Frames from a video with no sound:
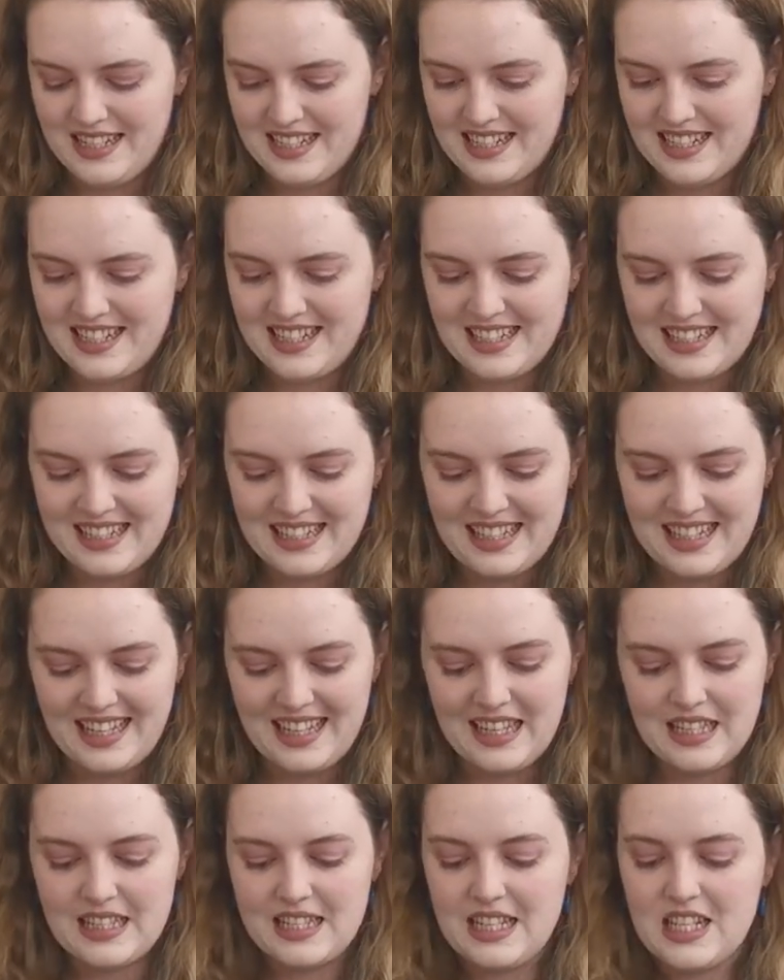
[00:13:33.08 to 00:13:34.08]
And
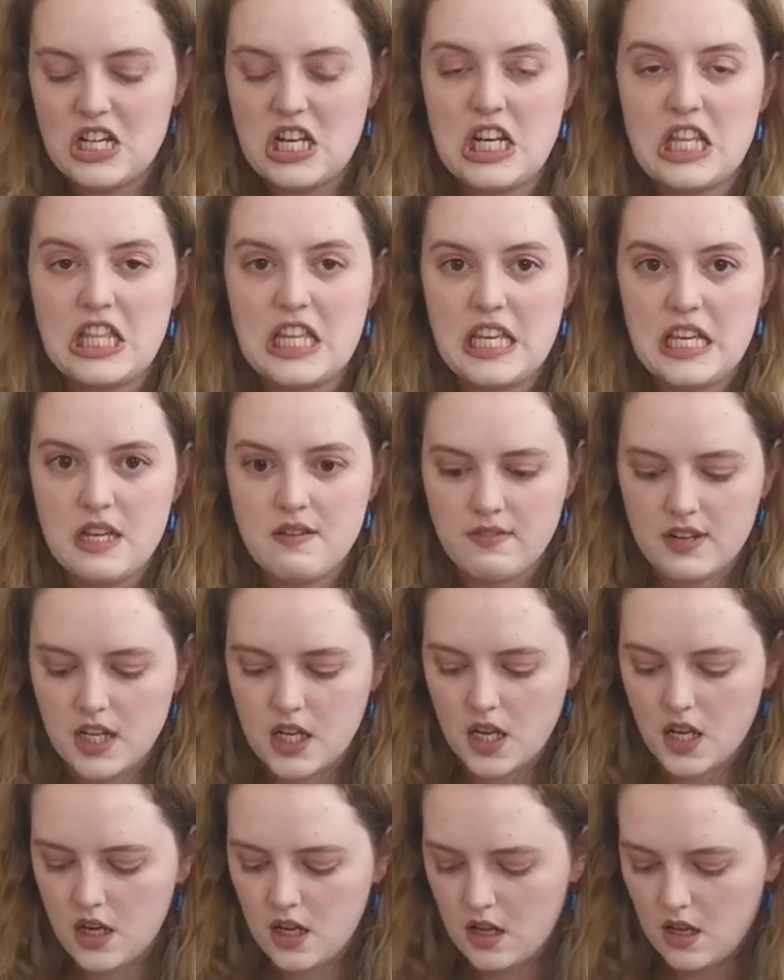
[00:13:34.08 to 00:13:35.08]
it's actually the
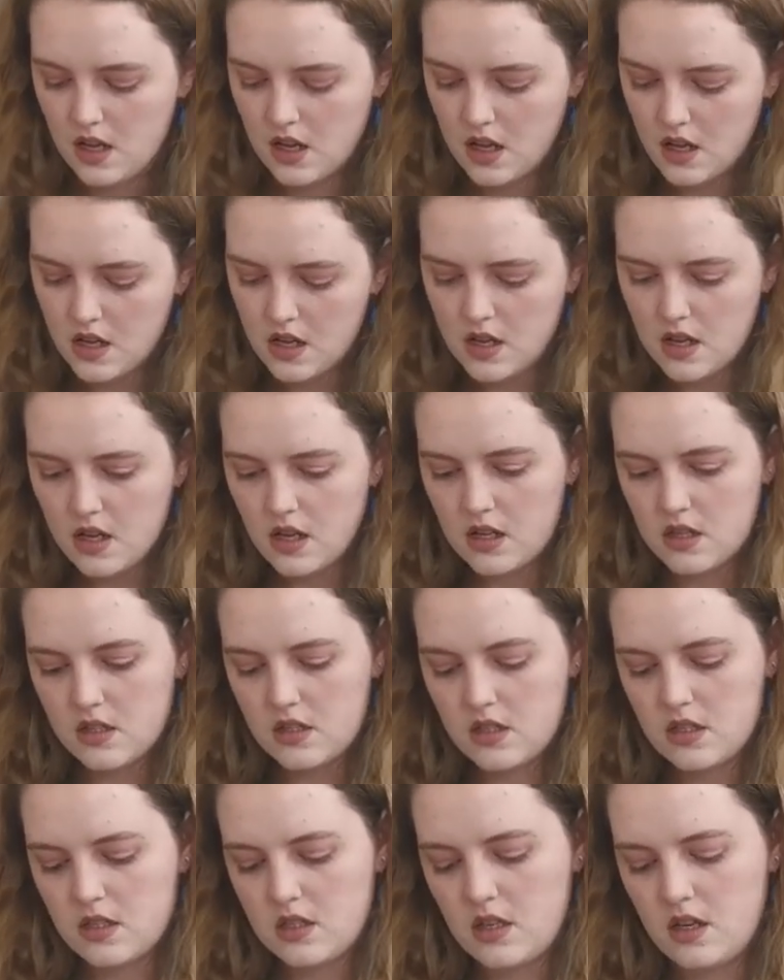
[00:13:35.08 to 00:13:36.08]
evening,
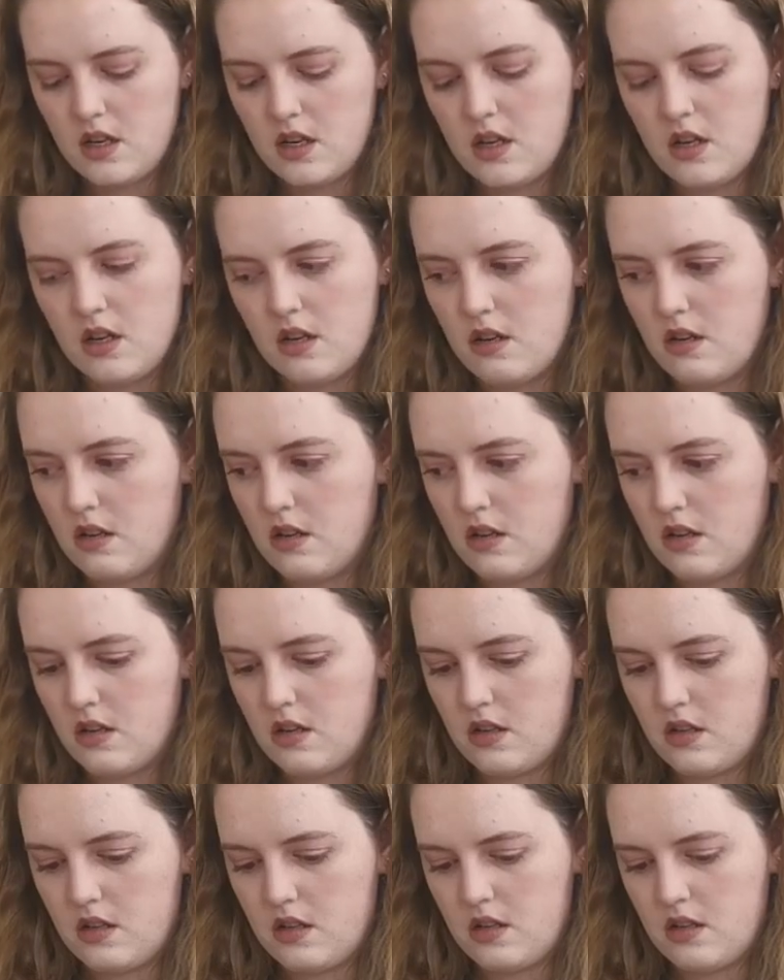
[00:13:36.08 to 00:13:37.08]
so I
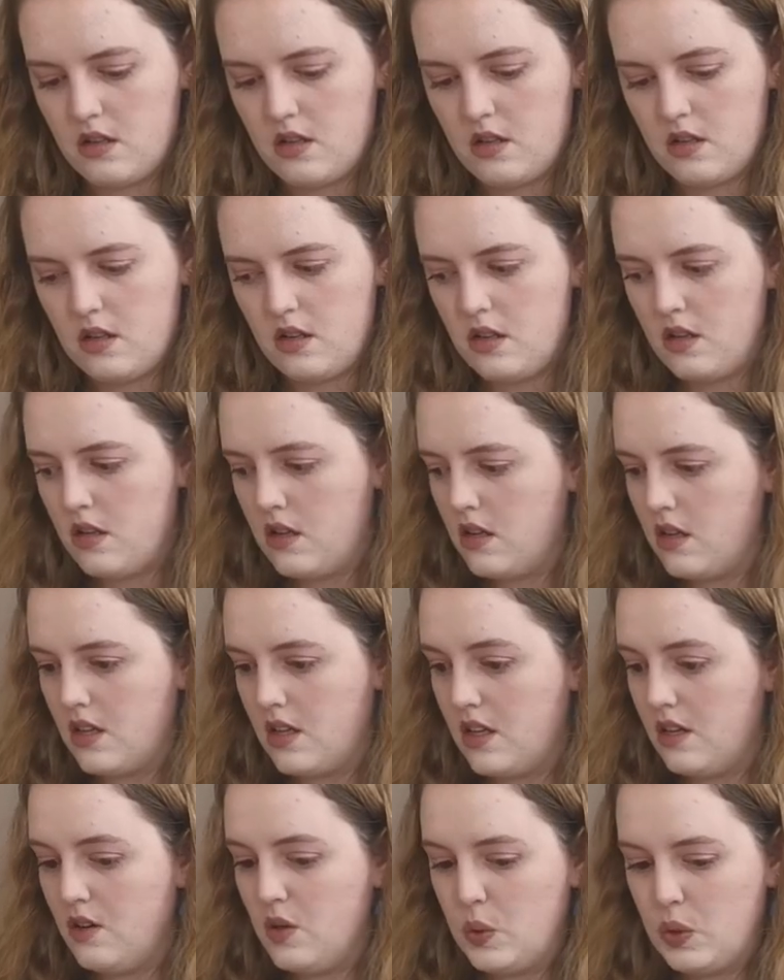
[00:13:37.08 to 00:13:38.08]

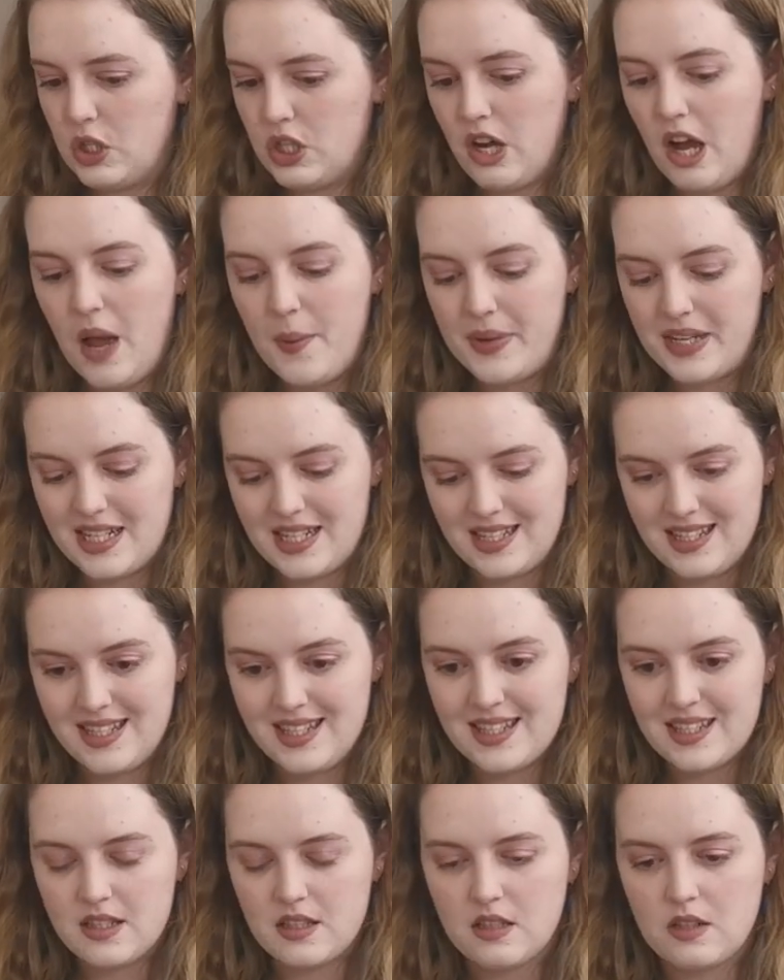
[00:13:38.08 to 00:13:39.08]
don't know what time it
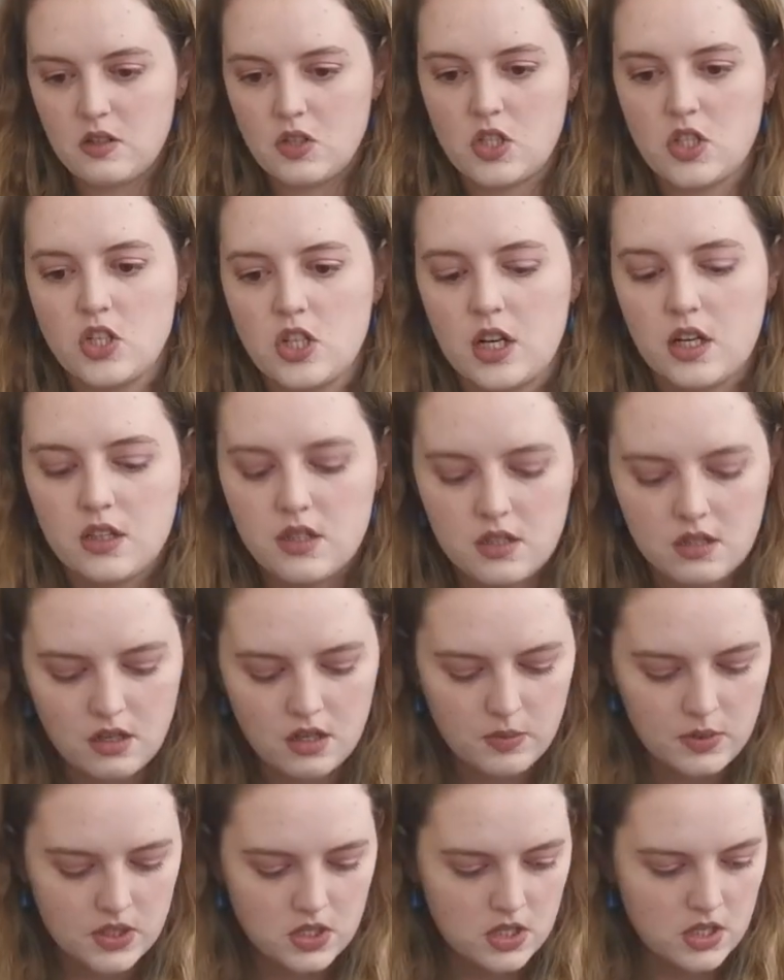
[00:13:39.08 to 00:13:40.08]
is. I'll just check the
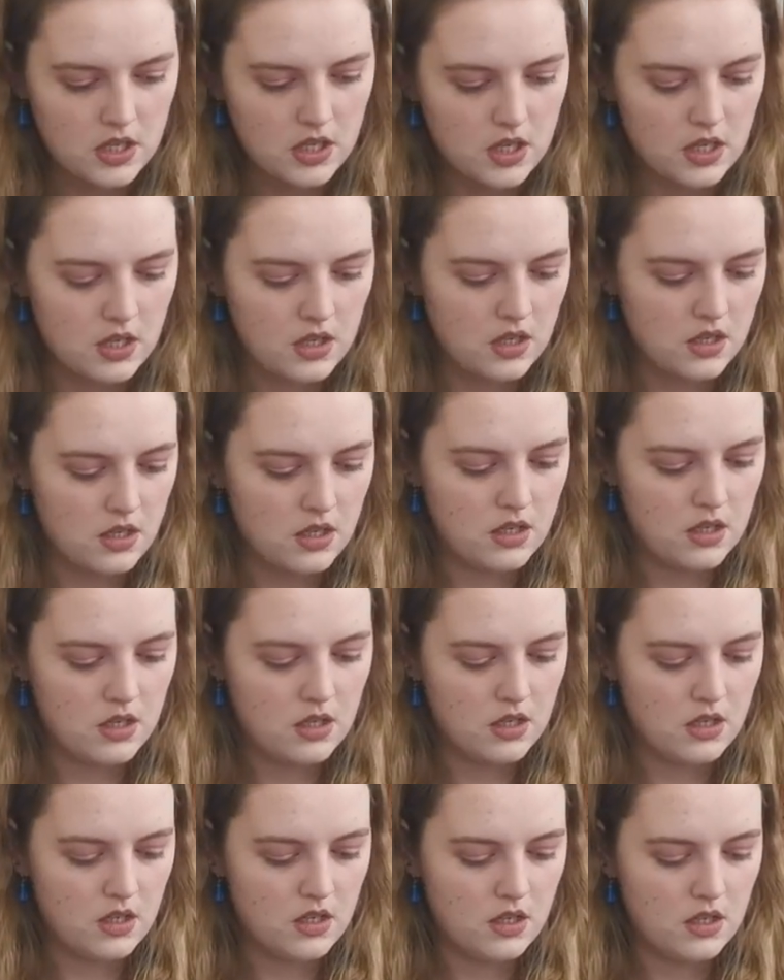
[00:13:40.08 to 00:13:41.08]
time actually.
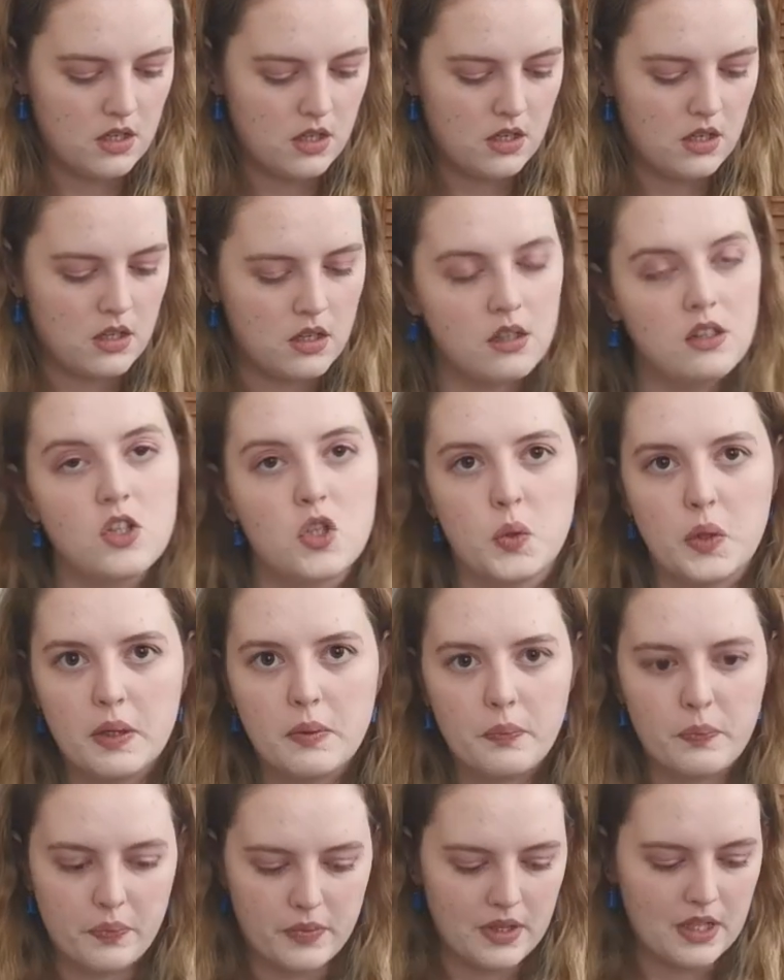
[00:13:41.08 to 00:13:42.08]
I'll do
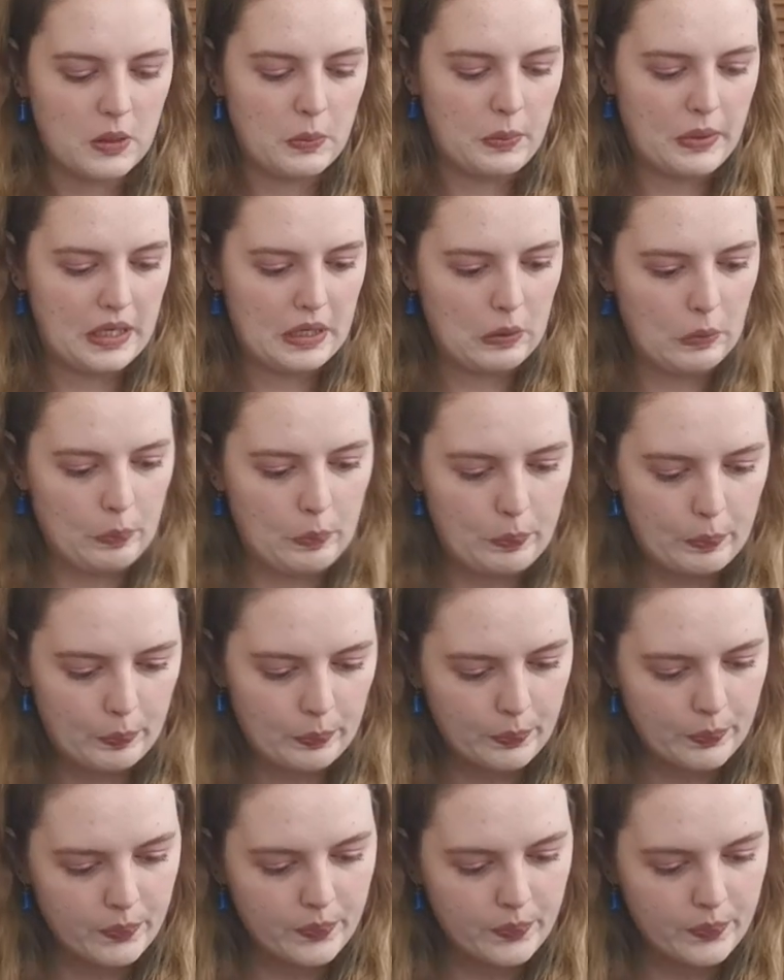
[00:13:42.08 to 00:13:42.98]
it in a minute.